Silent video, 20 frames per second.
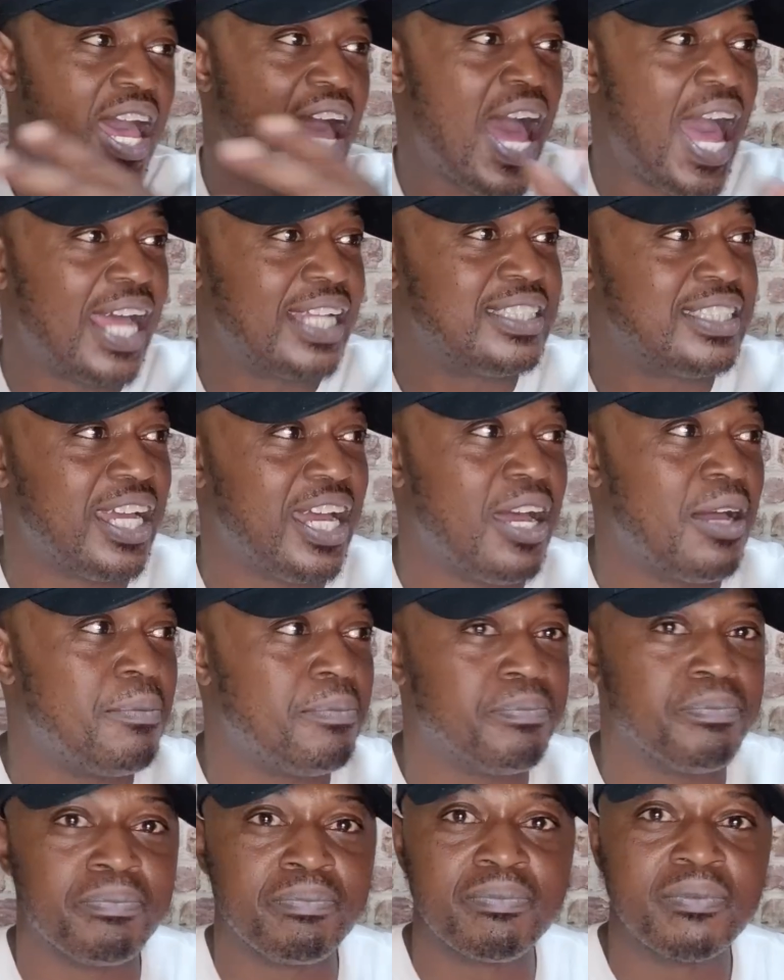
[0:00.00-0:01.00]
And,
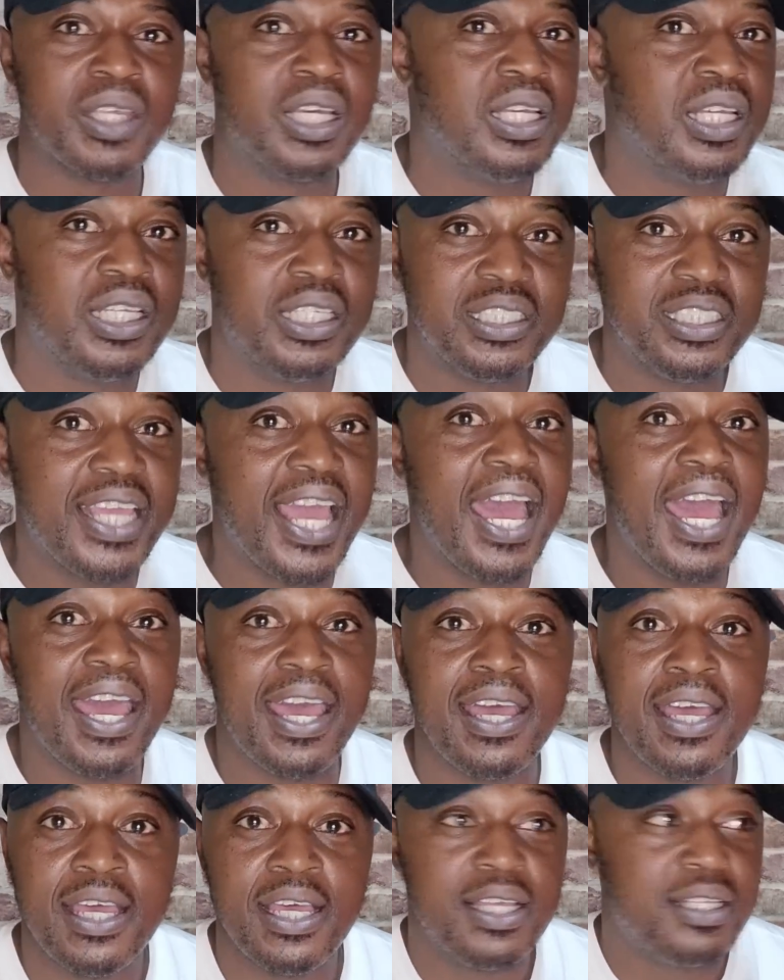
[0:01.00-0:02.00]
um, yeah.